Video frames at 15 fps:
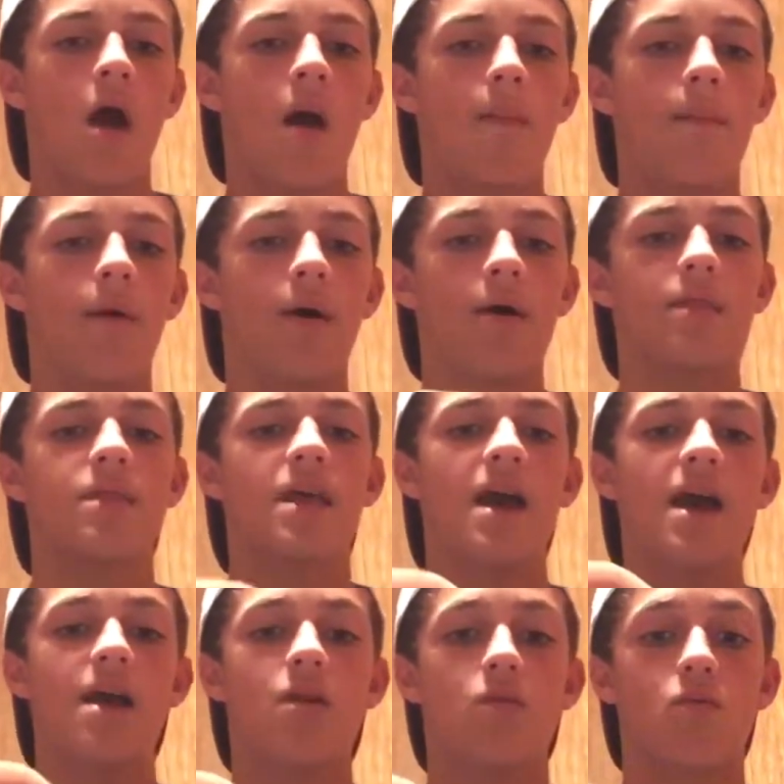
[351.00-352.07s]
But
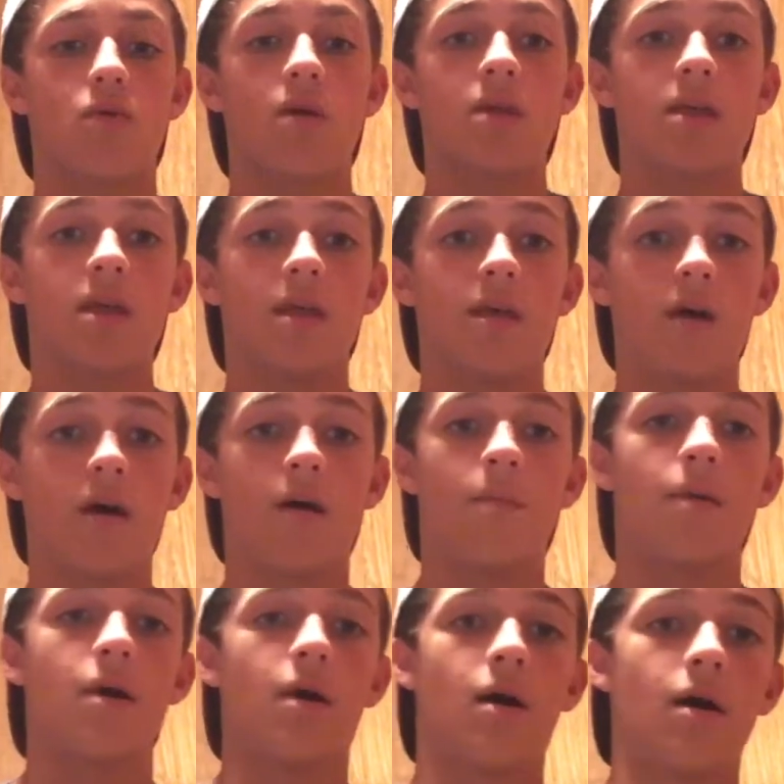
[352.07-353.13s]
that really
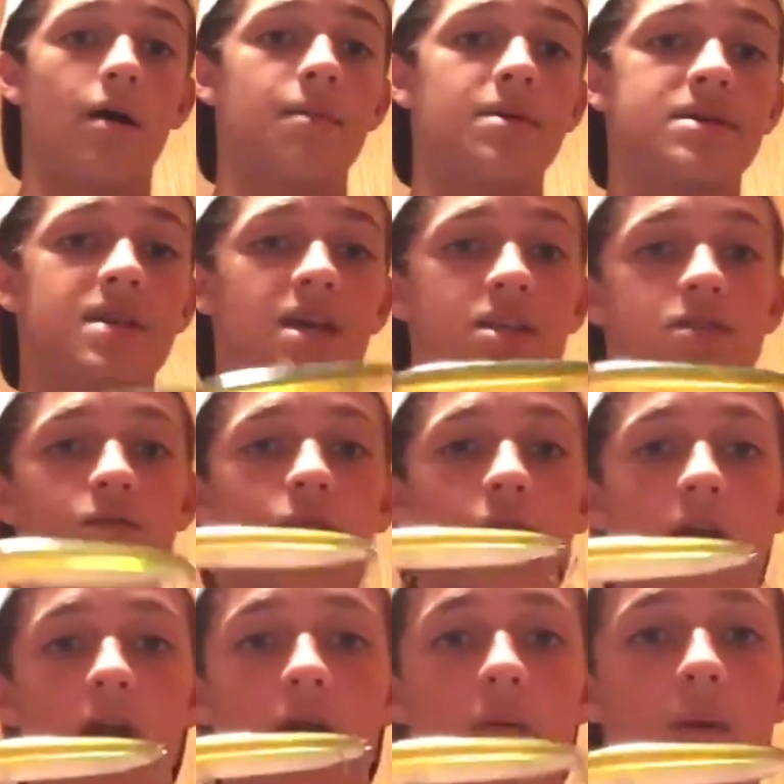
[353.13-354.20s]
imitates
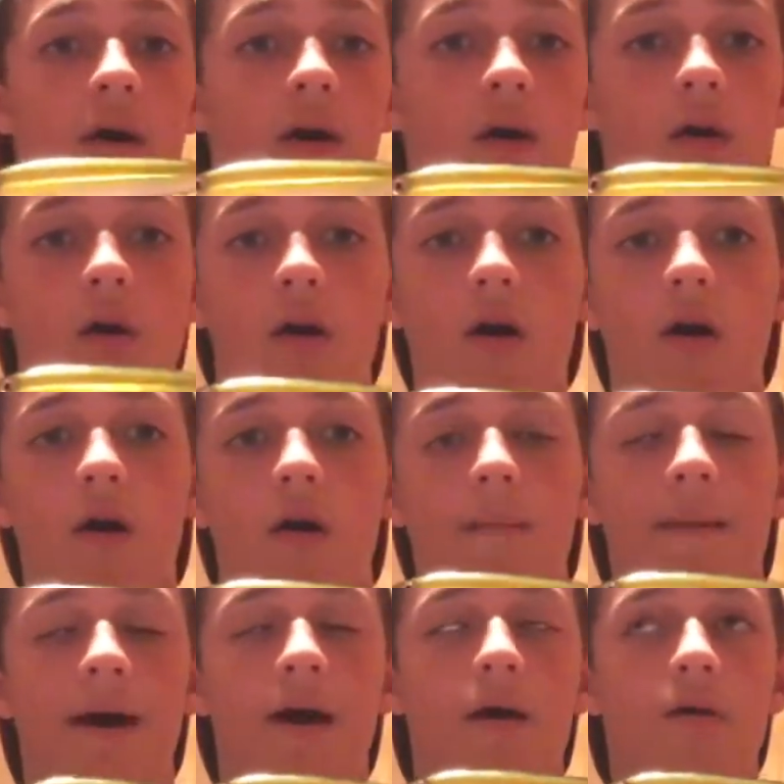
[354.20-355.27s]
very well
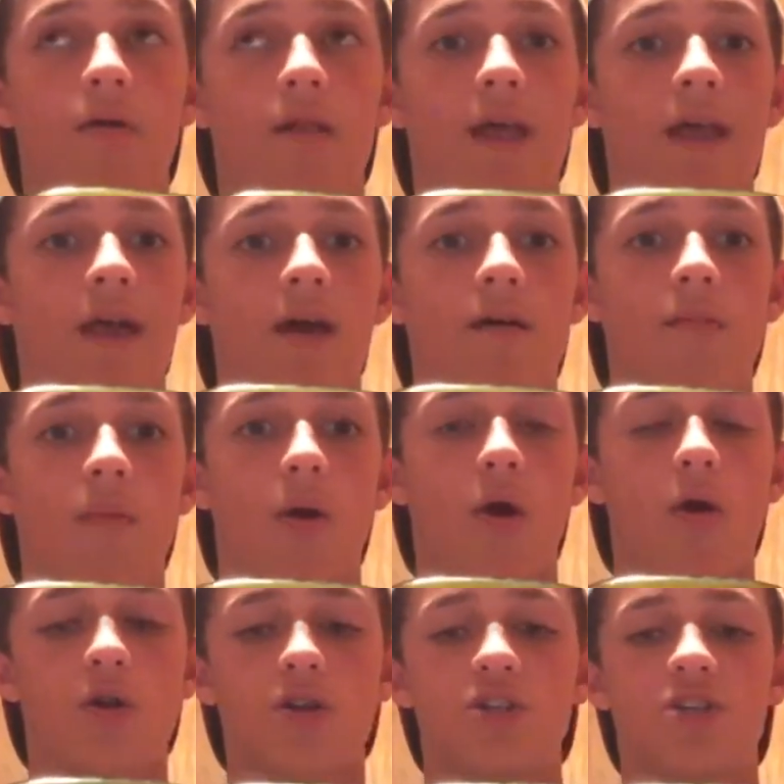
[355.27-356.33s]
about like a
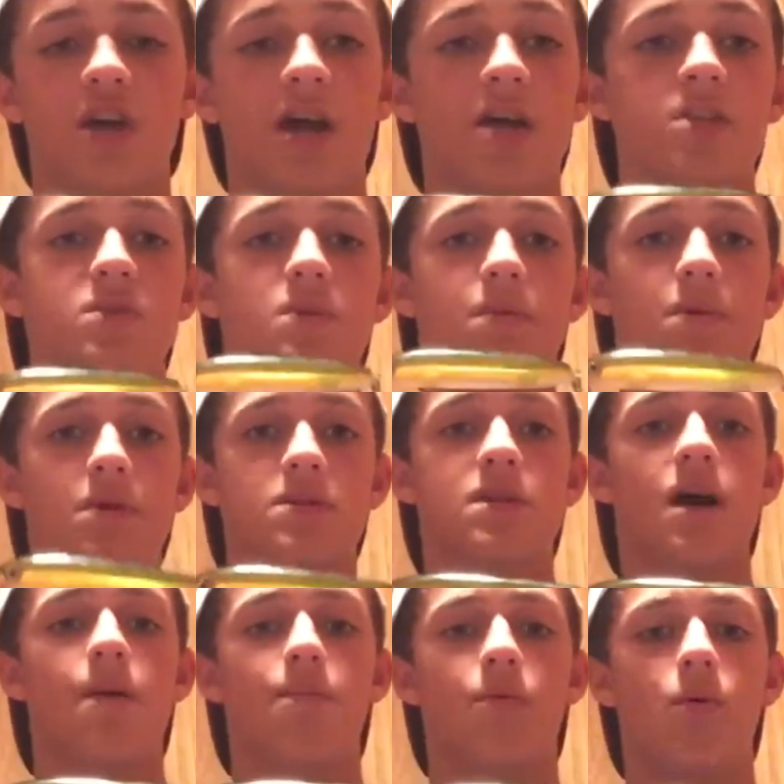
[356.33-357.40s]
hurt shad swimming on
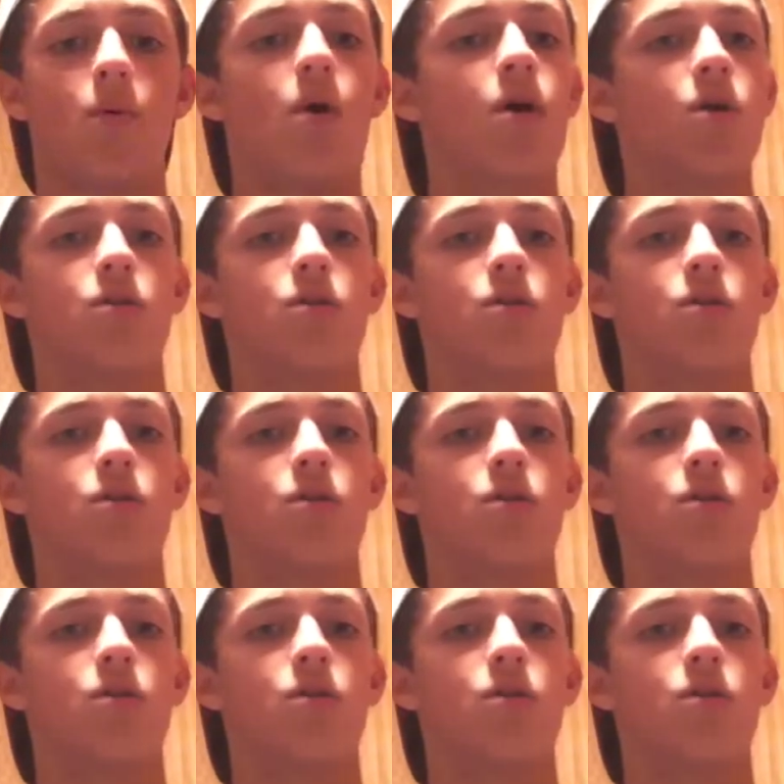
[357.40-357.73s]
top of the water,